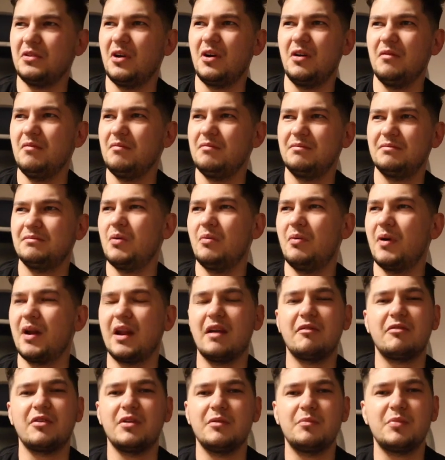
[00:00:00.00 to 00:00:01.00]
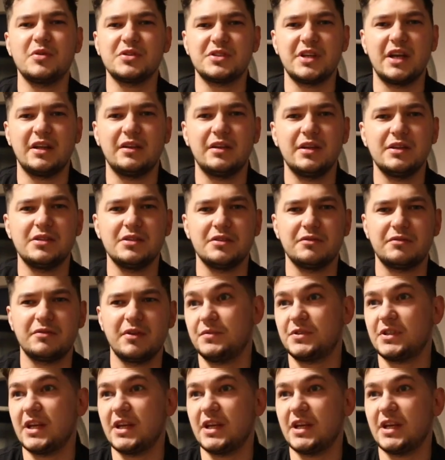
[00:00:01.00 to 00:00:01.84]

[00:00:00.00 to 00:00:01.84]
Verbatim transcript: not whatever percentage of